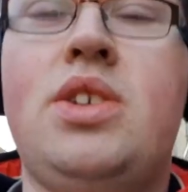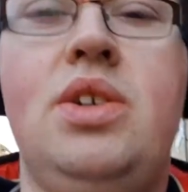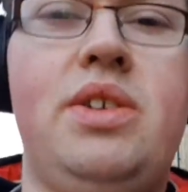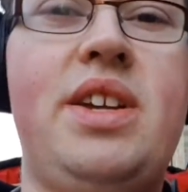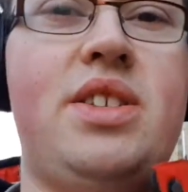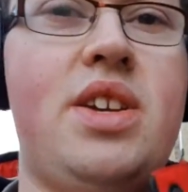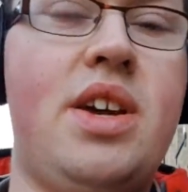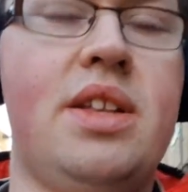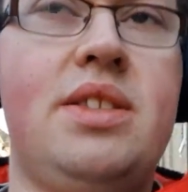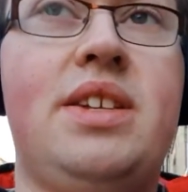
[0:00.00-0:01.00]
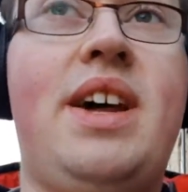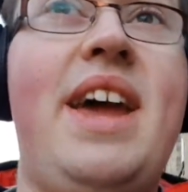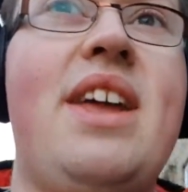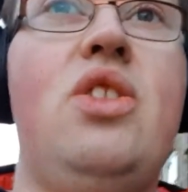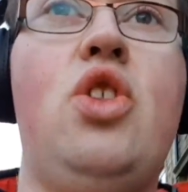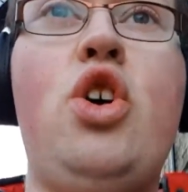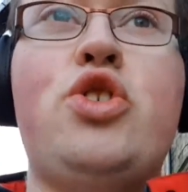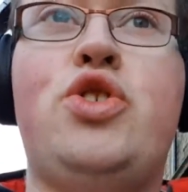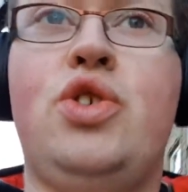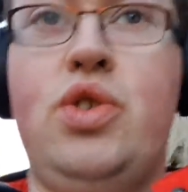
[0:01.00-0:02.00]
So I need to, tonight, not
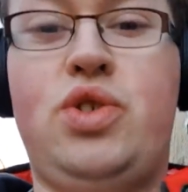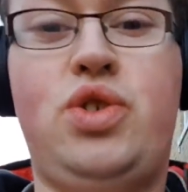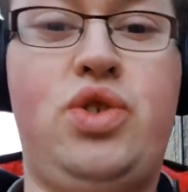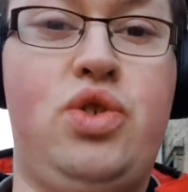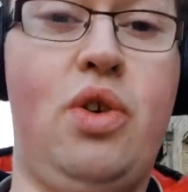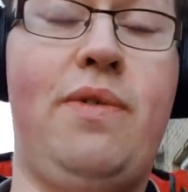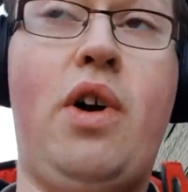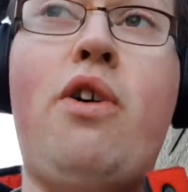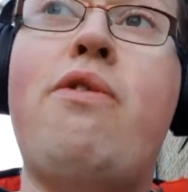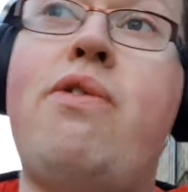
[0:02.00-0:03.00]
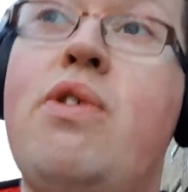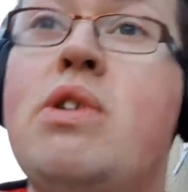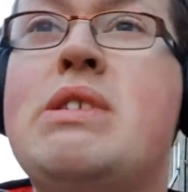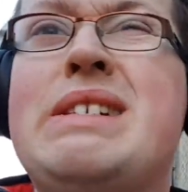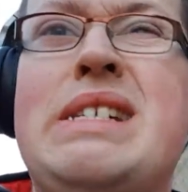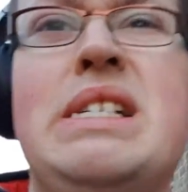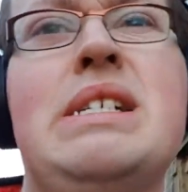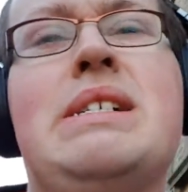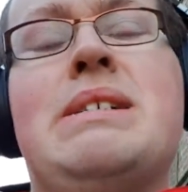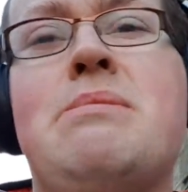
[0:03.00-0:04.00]
shut stuff off
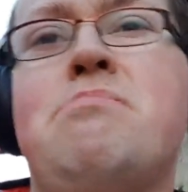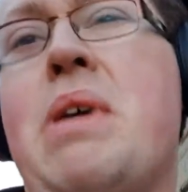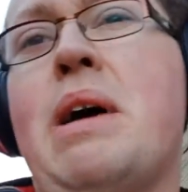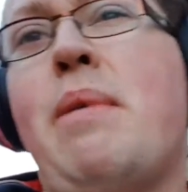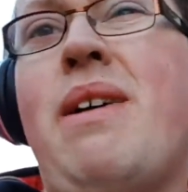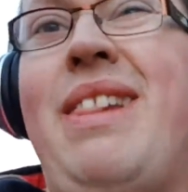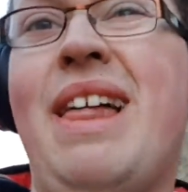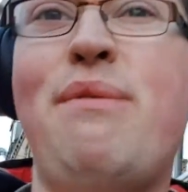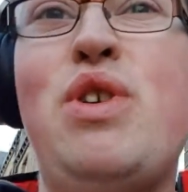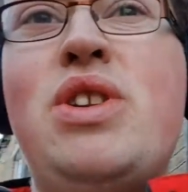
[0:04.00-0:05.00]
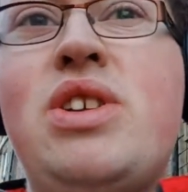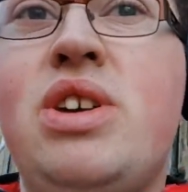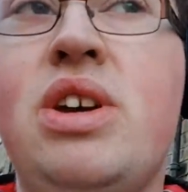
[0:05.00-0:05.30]
by about eleven.